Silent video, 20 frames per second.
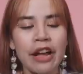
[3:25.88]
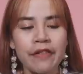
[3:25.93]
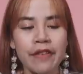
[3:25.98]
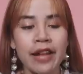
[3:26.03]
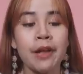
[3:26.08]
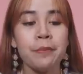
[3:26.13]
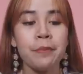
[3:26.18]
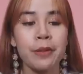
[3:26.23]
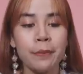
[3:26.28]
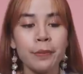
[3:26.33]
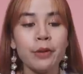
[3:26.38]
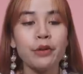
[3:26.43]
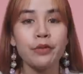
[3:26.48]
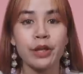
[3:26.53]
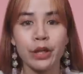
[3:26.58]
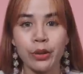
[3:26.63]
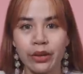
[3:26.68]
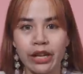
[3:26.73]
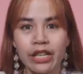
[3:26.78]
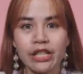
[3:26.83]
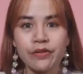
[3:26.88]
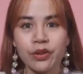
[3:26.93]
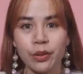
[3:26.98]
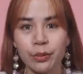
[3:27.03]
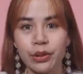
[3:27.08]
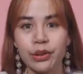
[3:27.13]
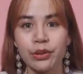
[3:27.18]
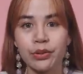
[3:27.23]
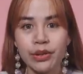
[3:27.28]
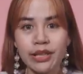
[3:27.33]
I've had people request for
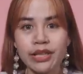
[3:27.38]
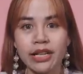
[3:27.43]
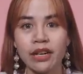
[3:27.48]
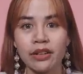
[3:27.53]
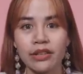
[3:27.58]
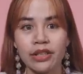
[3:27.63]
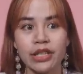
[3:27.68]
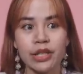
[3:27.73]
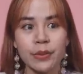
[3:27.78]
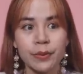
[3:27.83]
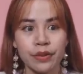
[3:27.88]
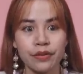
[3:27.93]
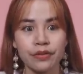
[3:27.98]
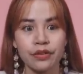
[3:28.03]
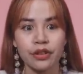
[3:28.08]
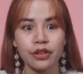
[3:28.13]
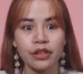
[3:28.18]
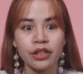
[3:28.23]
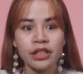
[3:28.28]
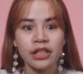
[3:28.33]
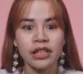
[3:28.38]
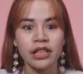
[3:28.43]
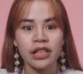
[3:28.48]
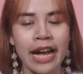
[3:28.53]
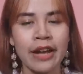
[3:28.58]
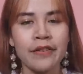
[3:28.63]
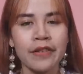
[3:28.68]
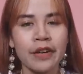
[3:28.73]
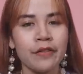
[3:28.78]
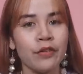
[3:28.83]
me to style this before.
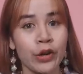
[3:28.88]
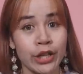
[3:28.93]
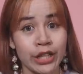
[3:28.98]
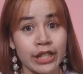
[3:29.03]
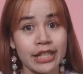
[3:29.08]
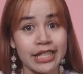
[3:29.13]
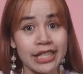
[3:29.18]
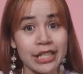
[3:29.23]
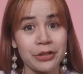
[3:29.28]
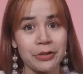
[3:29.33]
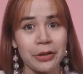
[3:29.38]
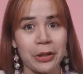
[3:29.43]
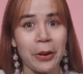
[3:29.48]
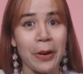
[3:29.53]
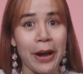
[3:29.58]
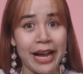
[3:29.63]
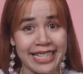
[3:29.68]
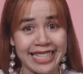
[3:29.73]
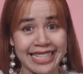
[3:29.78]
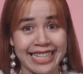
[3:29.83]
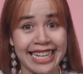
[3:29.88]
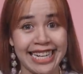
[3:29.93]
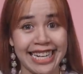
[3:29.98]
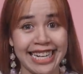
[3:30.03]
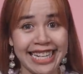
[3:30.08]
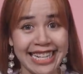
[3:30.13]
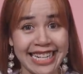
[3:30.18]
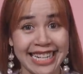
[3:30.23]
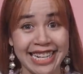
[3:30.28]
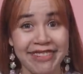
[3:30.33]
I've avoided these requests,
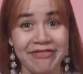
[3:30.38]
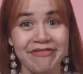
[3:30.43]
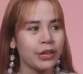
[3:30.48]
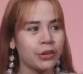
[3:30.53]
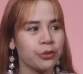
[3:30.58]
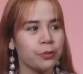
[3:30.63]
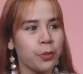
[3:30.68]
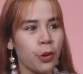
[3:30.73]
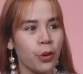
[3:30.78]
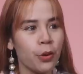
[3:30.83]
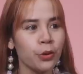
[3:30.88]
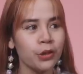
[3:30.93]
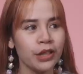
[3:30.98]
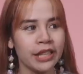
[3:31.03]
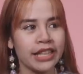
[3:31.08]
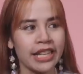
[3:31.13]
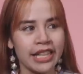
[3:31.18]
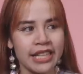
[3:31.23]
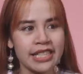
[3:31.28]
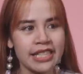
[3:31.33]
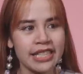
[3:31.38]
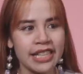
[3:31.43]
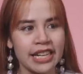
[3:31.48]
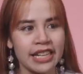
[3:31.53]
clearly. What to poll against